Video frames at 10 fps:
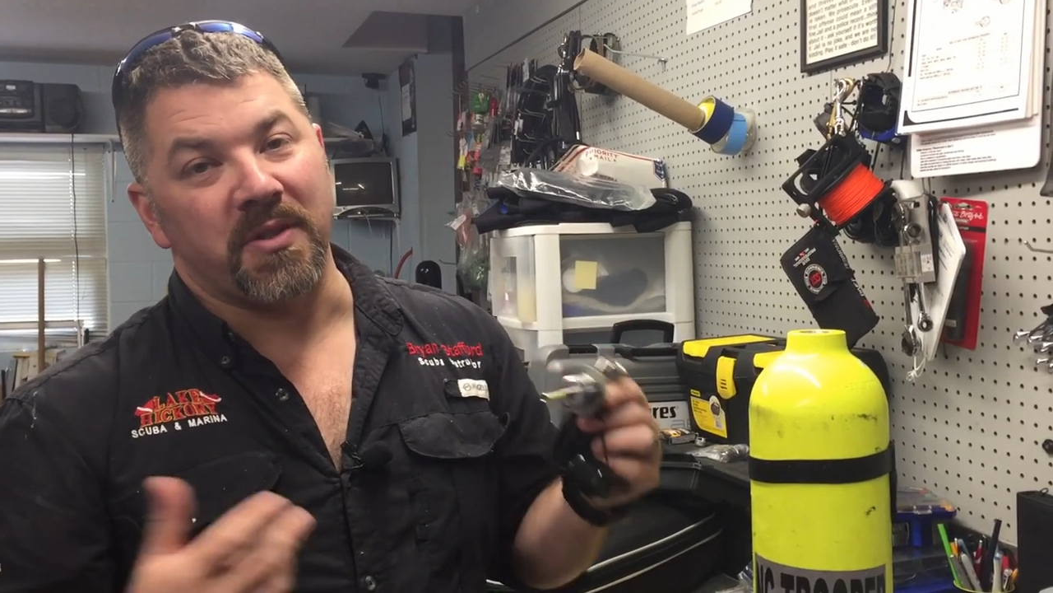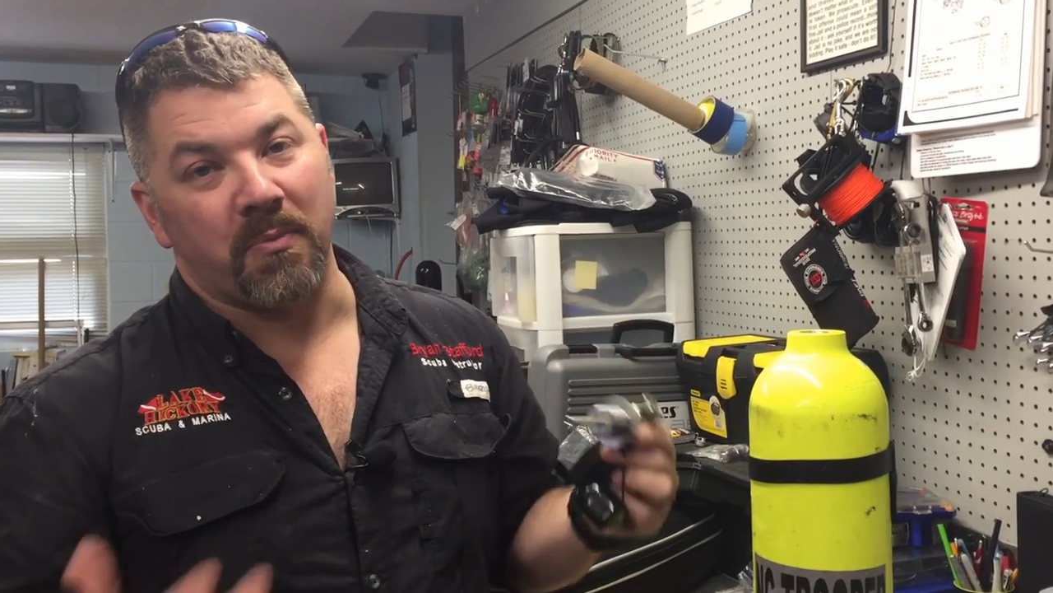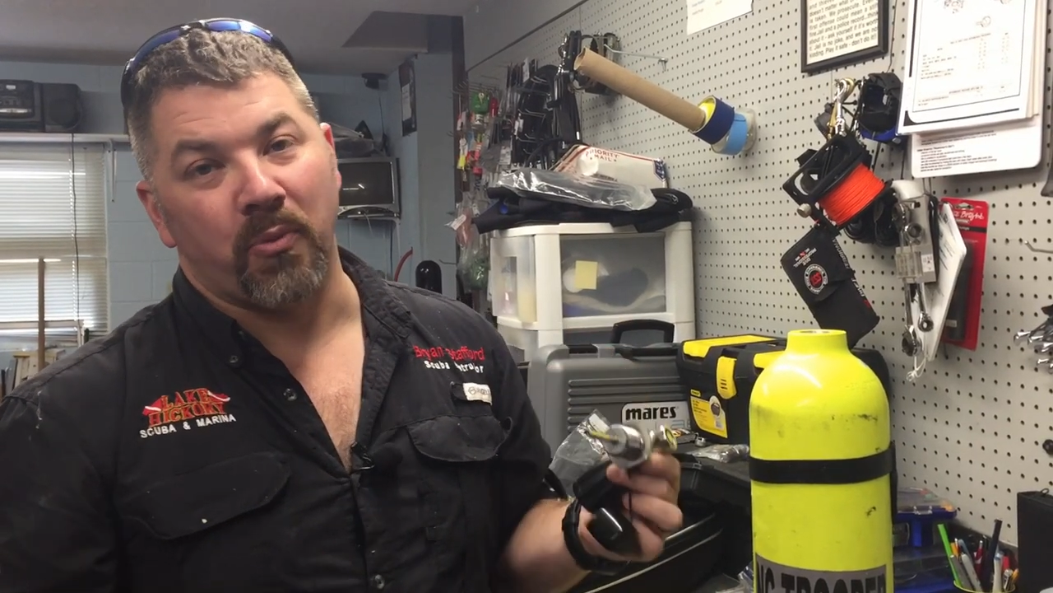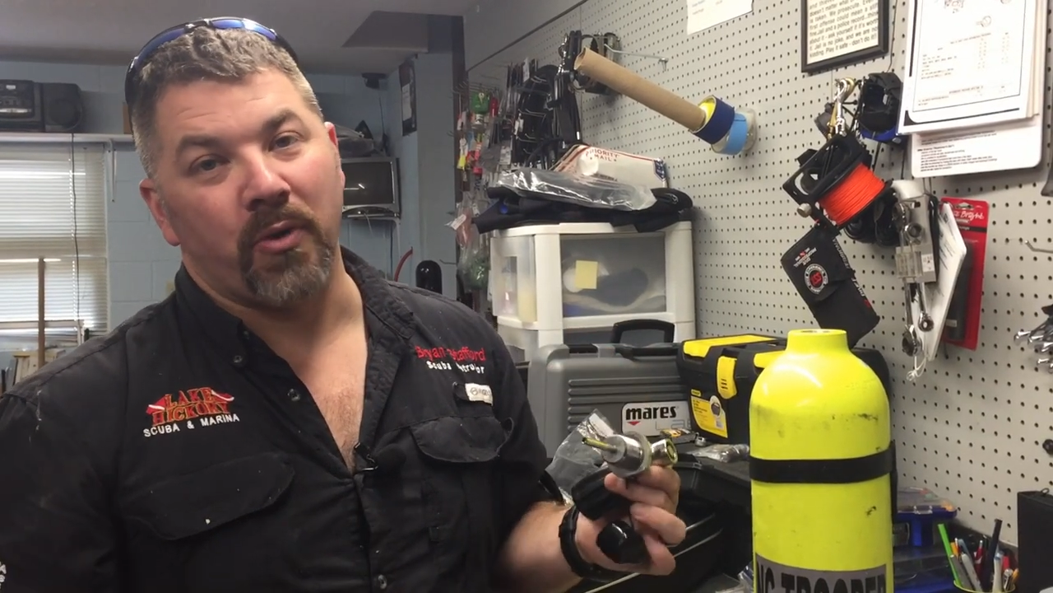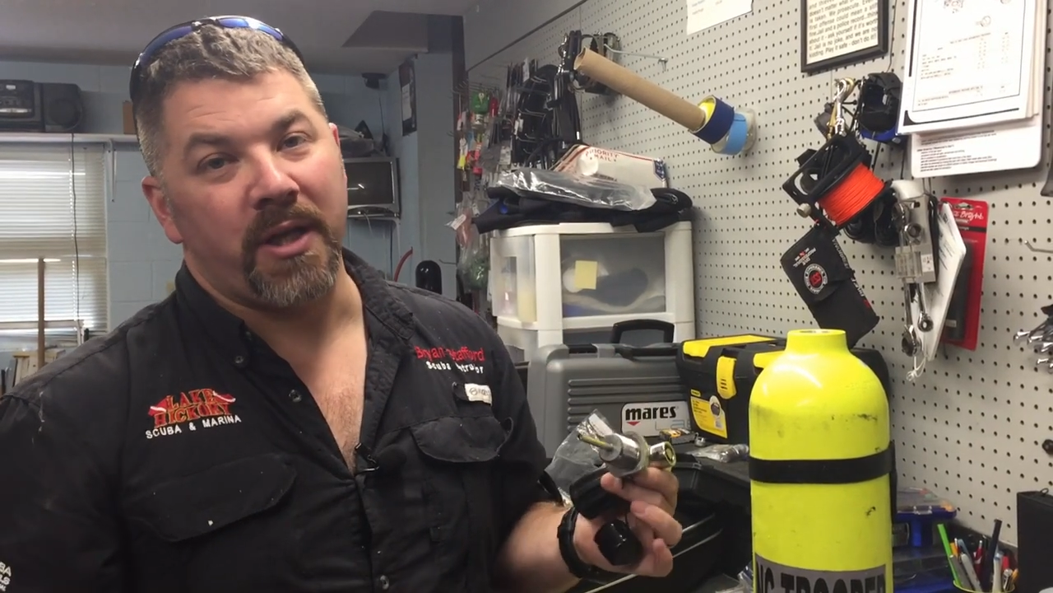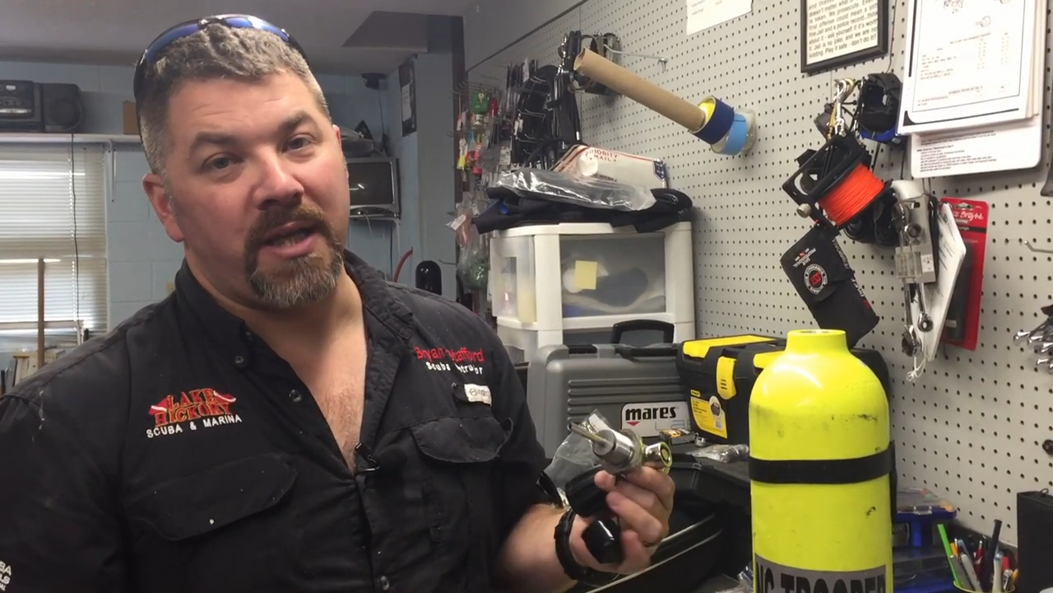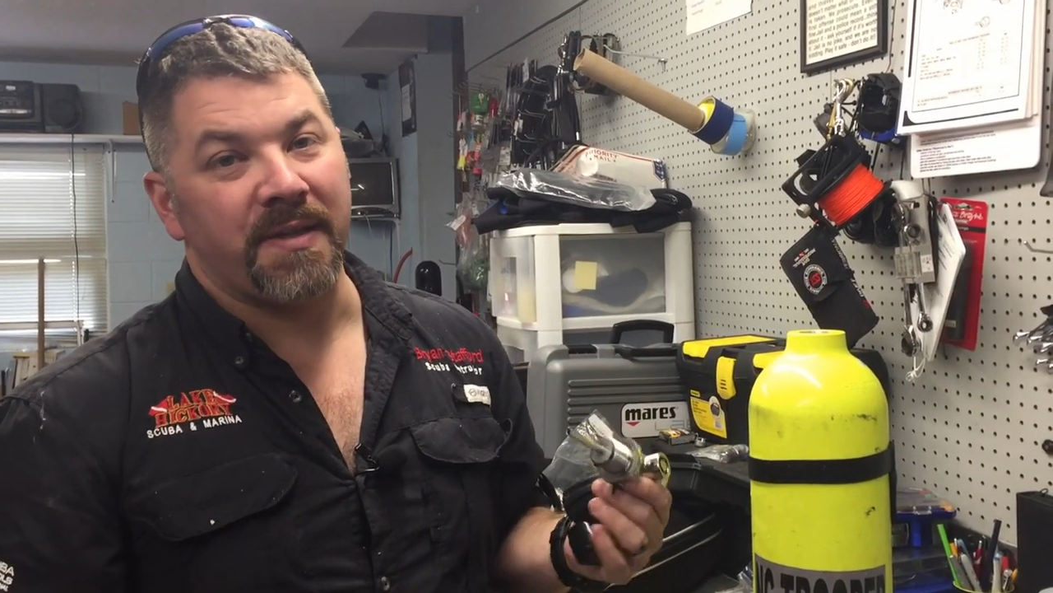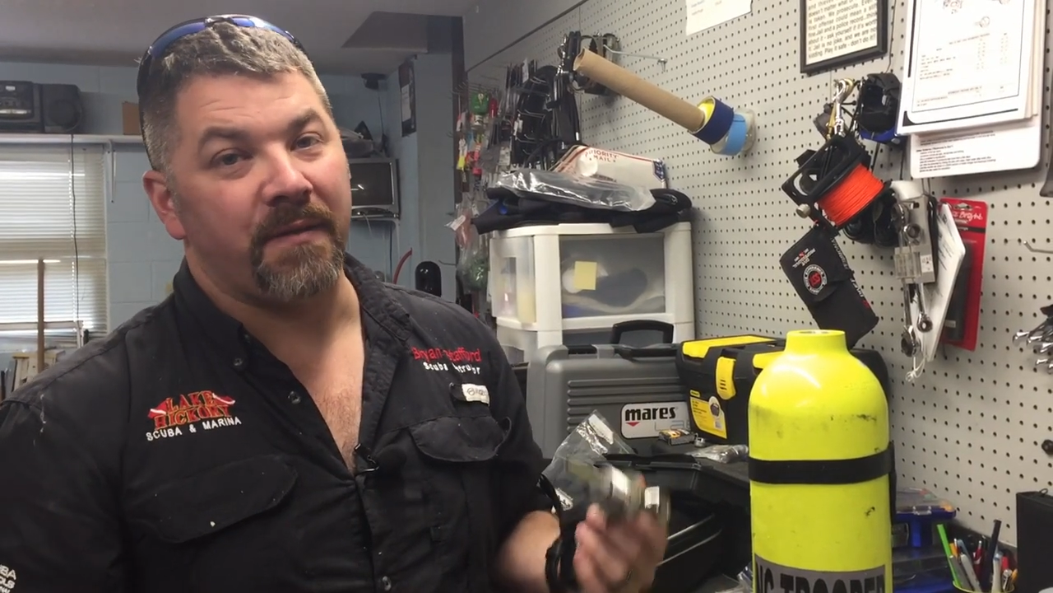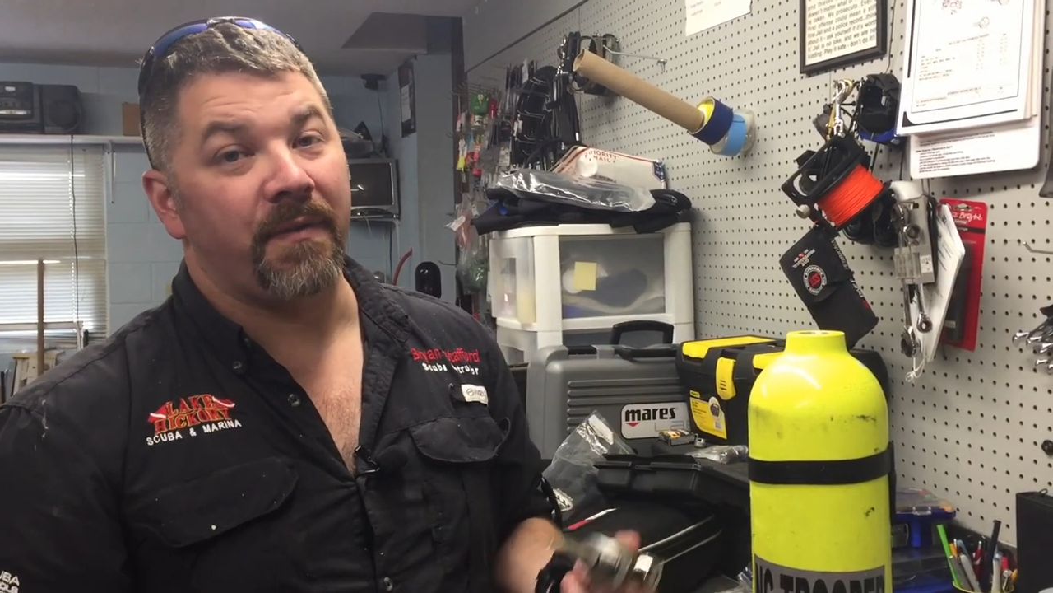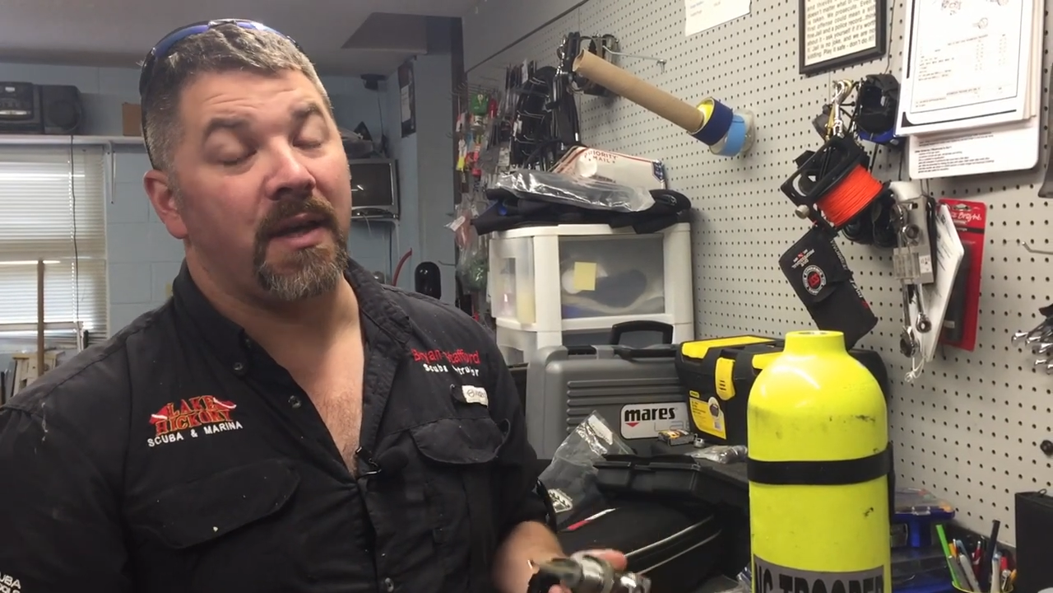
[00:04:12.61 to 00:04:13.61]
It's a pretty
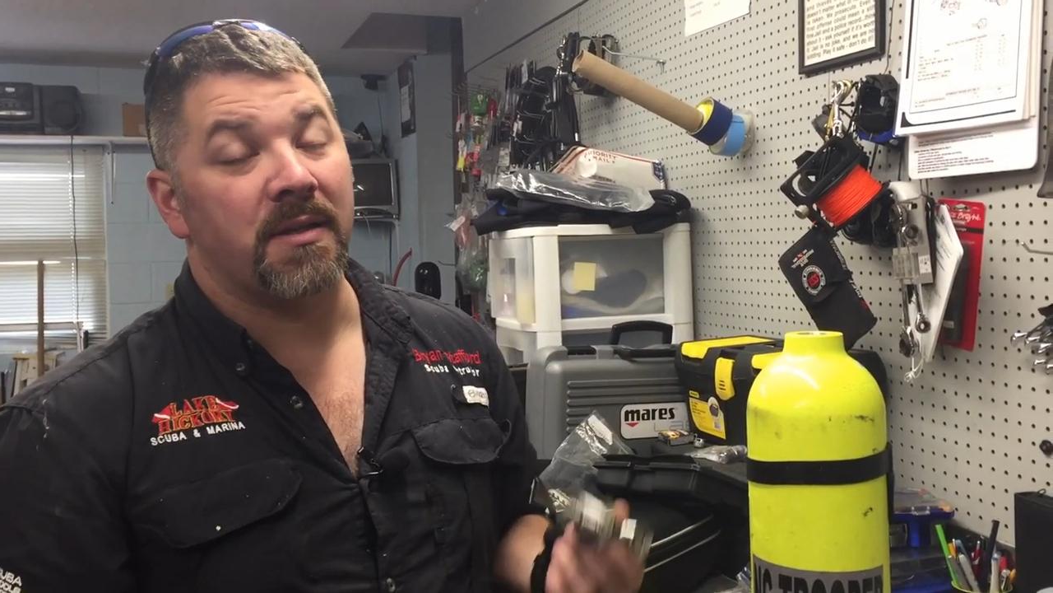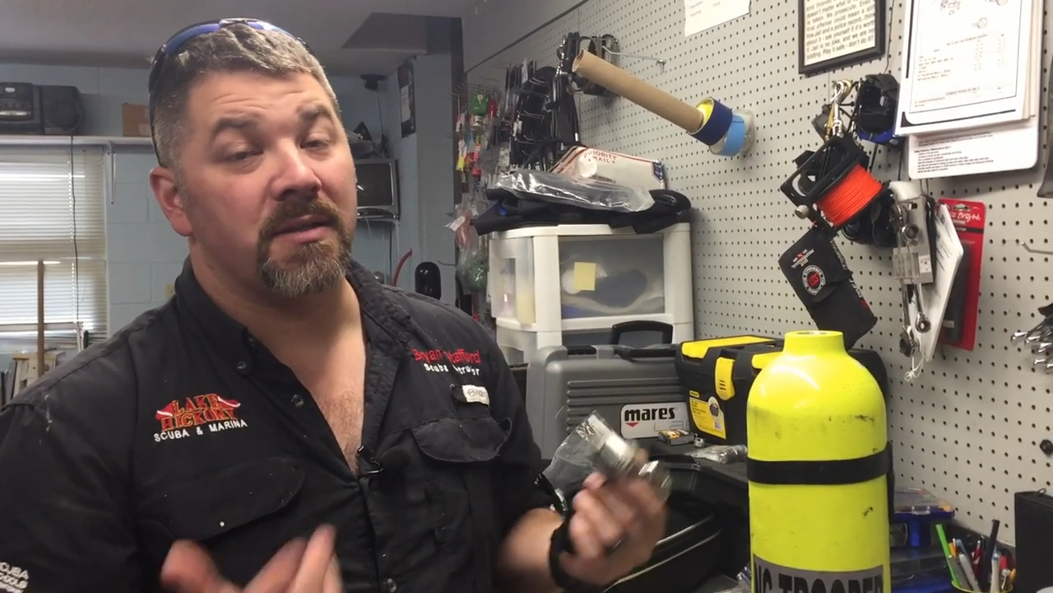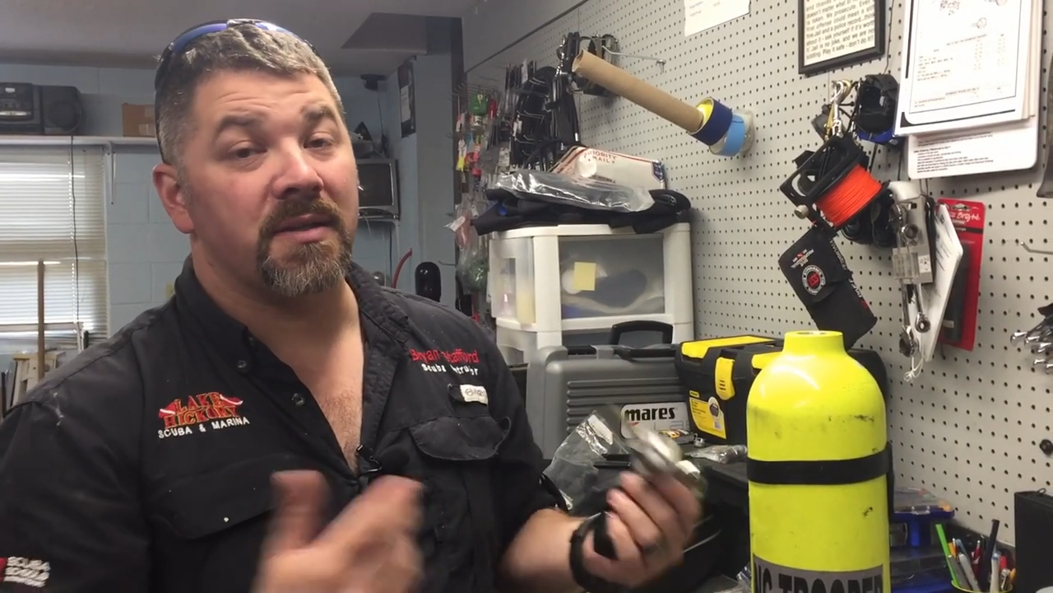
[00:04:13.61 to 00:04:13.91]
easy fix.